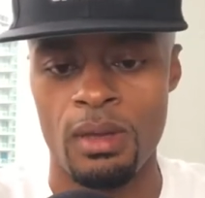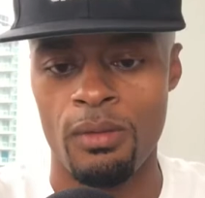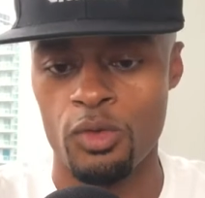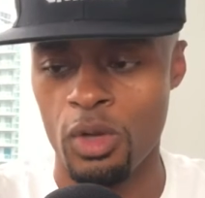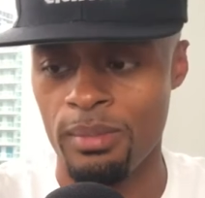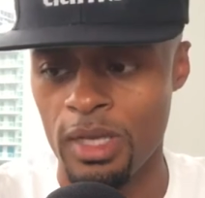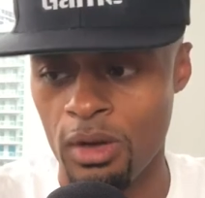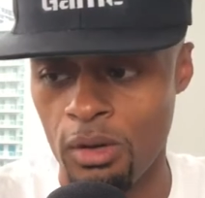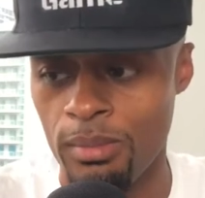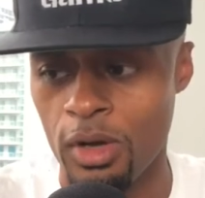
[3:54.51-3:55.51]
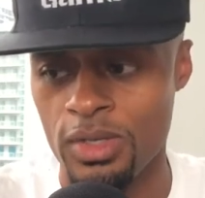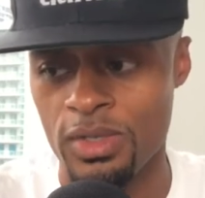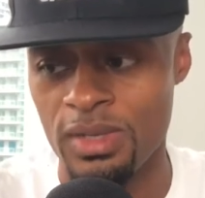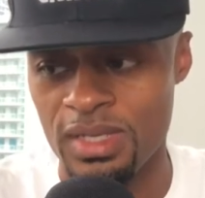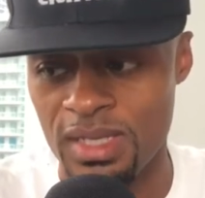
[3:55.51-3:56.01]
You're going to be your own boss,
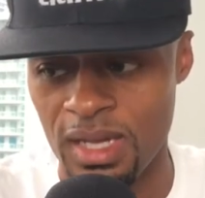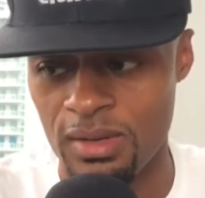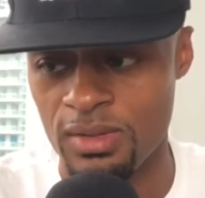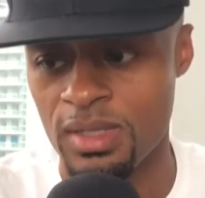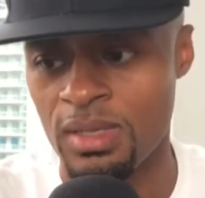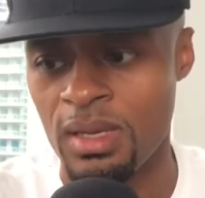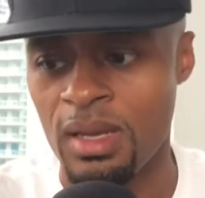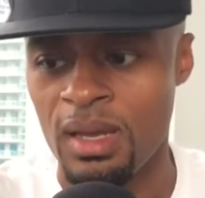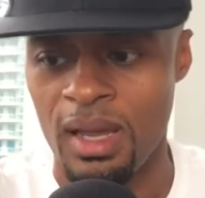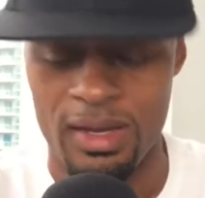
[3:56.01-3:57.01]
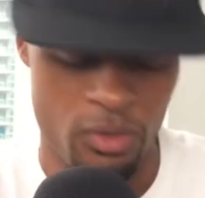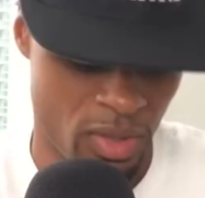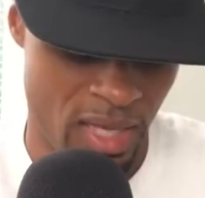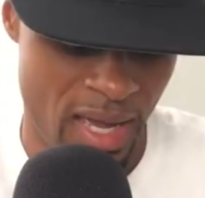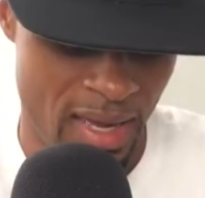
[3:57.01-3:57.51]
you need standards. I knew a
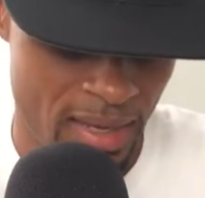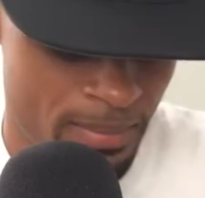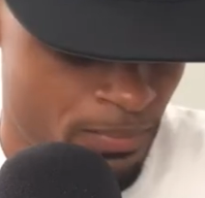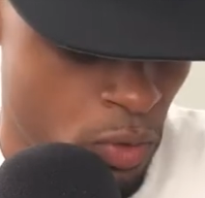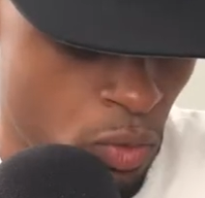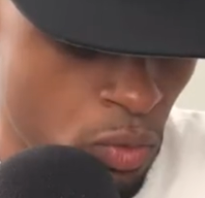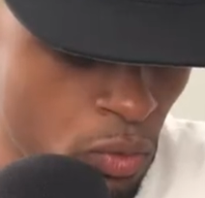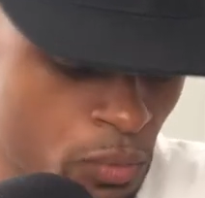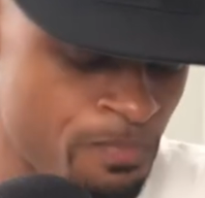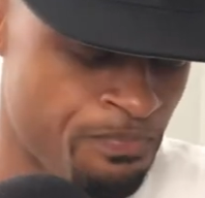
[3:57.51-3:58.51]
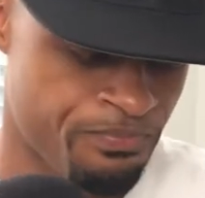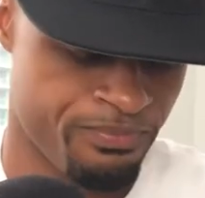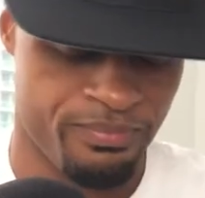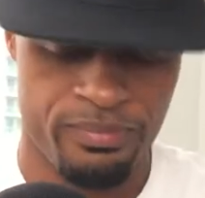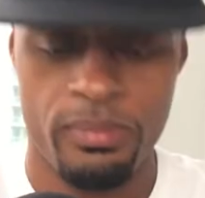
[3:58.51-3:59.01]
guy who
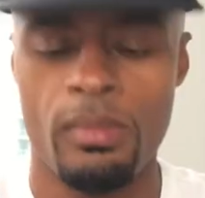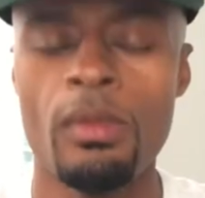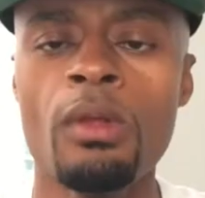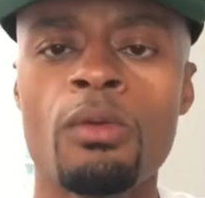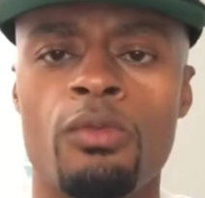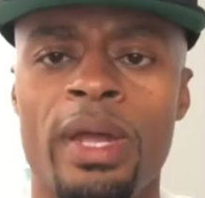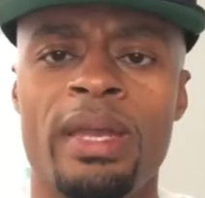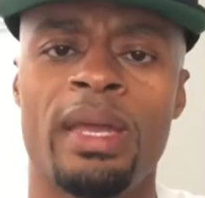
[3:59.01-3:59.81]
ran a